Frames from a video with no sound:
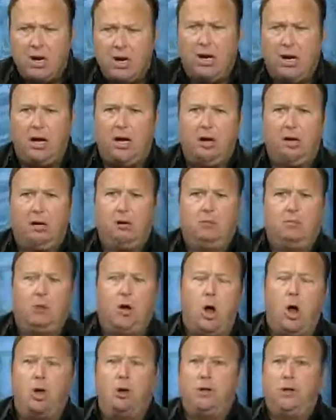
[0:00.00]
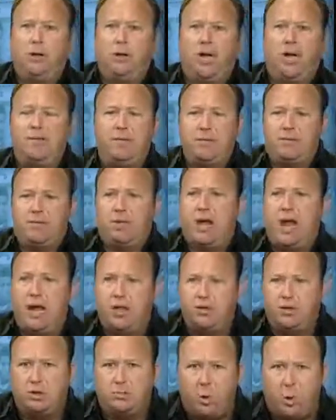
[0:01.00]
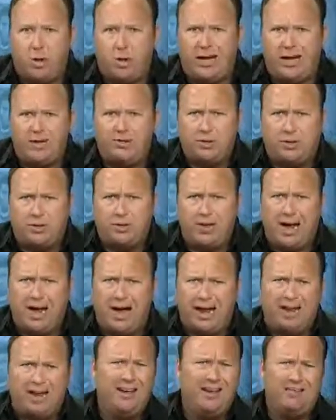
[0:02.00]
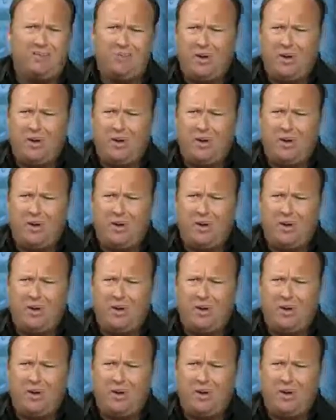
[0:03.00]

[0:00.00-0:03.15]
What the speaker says: Holder, give us the guns or more kids will die.